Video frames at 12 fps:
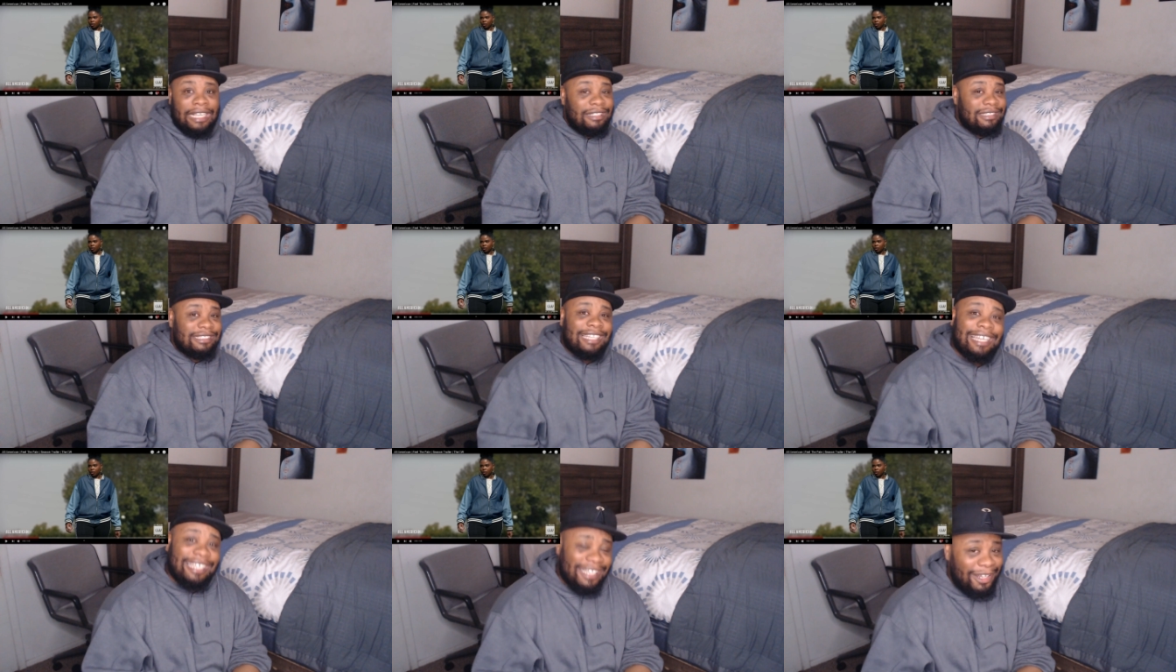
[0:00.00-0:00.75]
He was
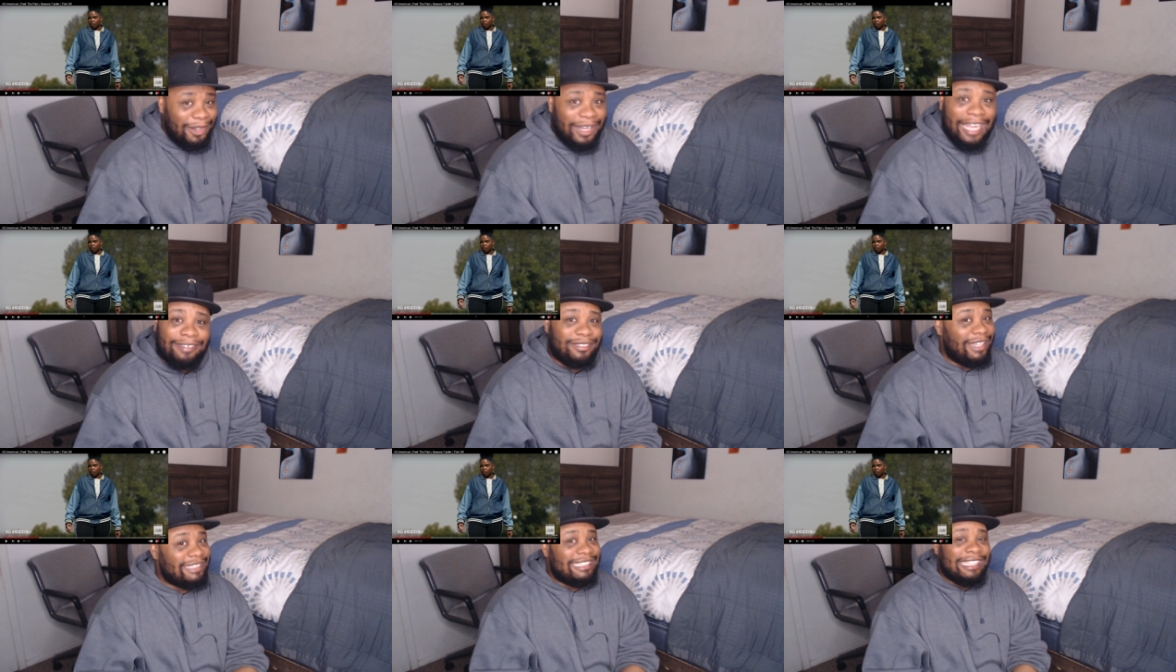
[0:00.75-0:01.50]
like, "Yo, after
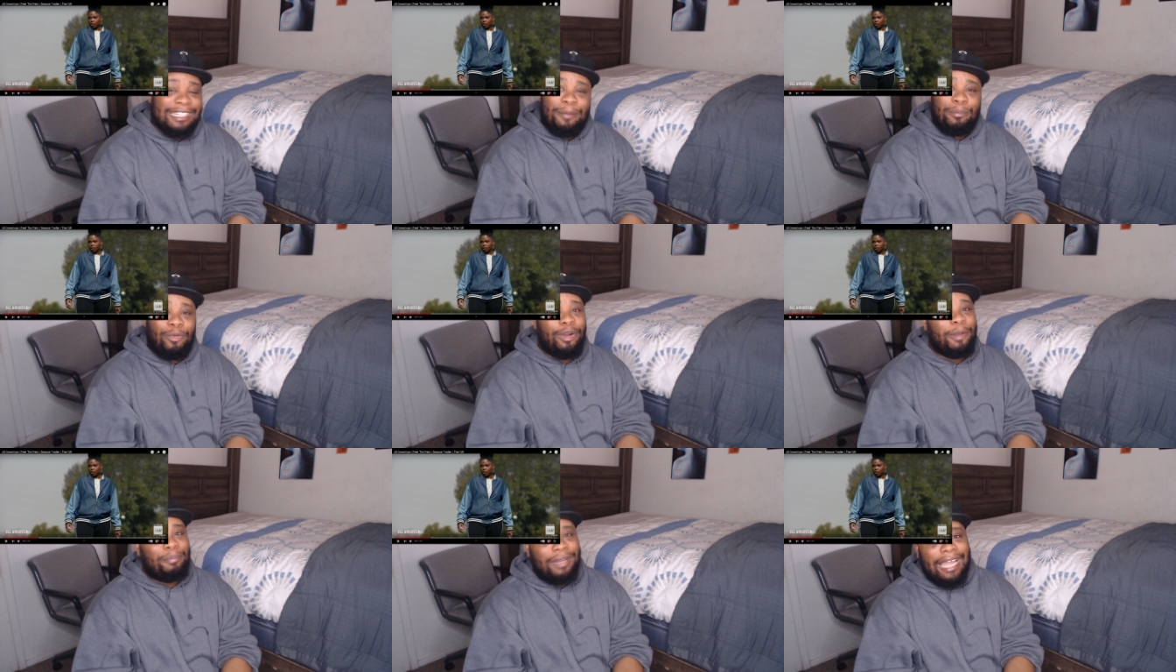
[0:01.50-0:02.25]
I seen the
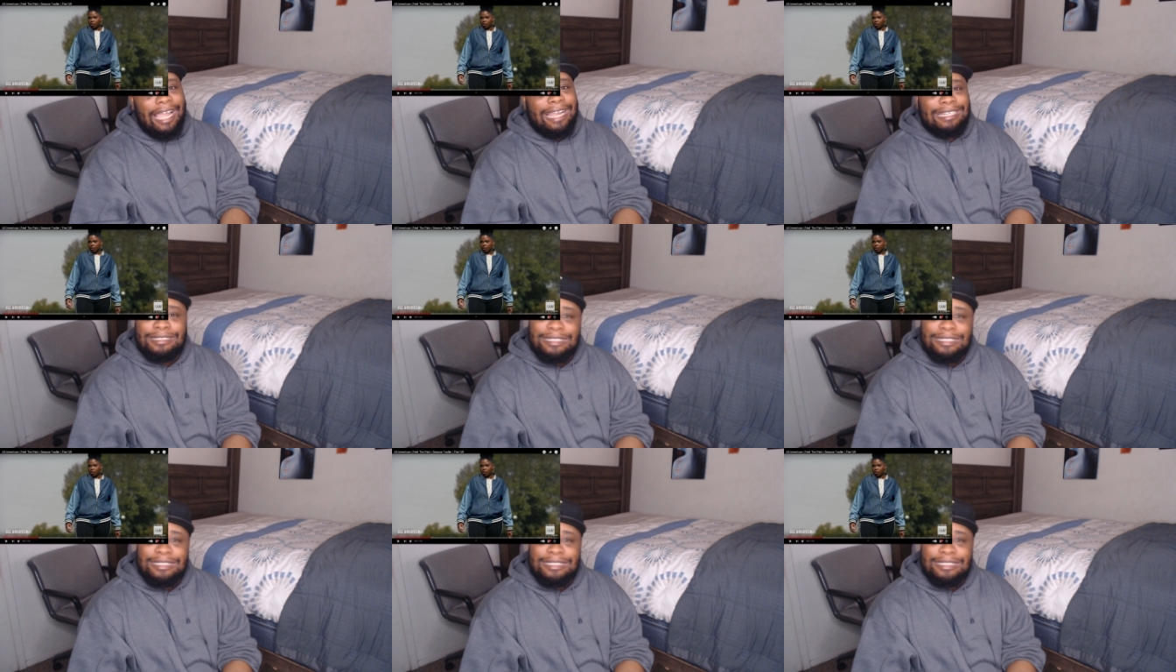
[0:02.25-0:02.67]
boy play,